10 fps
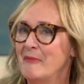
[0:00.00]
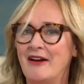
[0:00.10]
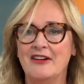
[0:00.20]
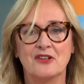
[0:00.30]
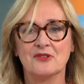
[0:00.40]

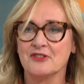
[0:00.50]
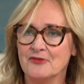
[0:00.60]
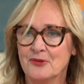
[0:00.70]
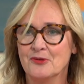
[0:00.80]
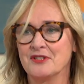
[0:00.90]
married, got
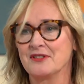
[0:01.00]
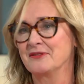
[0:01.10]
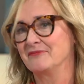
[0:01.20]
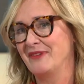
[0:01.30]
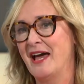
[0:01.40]
divorced,
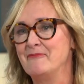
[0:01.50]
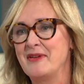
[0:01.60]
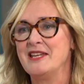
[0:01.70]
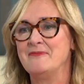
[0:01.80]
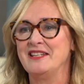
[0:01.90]
had
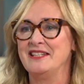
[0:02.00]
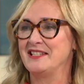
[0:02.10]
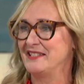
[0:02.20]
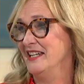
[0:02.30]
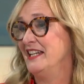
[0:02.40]

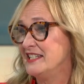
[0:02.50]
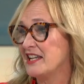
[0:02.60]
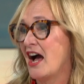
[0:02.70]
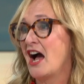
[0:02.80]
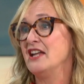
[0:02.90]
babies, nearly
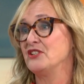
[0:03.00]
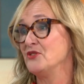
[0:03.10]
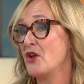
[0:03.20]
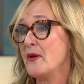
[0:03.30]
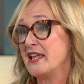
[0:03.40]
died.
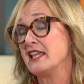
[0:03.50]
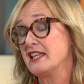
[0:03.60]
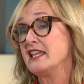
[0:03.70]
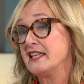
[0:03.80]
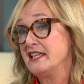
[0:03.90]
You know, he,
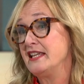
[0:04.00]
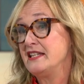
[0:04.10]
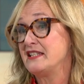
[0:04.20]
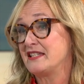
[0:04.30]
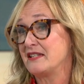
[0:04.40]
he
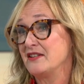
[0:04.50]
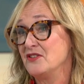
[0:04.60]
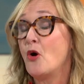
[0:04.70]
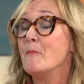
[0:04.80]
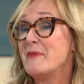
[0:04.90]
is...
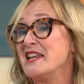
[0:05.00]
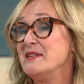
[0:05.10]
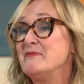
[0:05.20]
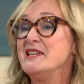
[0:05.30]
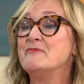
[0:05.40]
Not
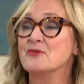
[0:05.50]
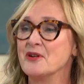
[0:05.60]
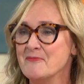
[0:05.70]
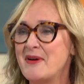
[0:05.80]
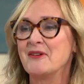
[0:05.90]
many people
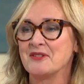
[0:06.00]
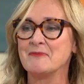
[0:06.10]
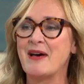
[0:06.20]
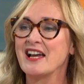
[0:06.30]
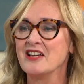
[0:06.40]
can bounce
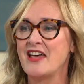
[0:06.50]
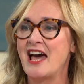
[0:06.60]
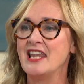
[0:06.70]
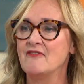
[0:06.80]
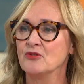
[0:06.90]
back at
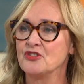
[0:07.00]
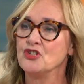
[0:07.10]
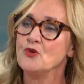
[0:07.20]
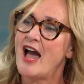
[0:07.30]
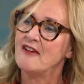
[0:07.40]
that level. So
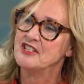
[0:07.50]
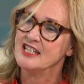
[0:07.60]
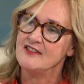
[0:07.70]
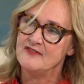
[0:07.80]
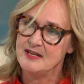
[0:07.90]
you have to
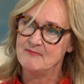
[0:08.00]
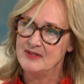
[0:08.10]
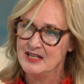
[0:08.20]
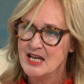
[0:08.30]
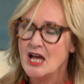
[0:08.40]
give him
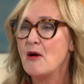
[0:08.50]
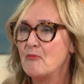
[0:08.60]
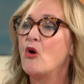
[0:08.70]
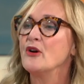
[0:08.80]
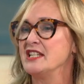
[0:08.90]

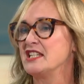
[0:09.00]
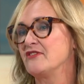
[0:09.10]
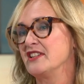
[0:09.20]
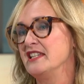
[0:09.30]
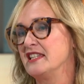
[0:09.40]
points
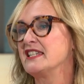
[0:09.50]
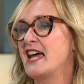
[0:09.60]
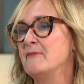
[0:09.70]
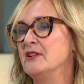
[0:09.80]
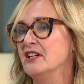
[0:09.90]
for his
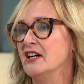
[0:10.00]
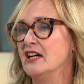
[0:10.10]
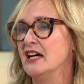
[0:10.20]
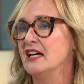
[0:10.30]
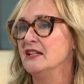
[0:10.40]
stamina.
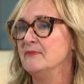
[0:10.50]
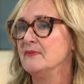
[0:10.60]
Well, I was quite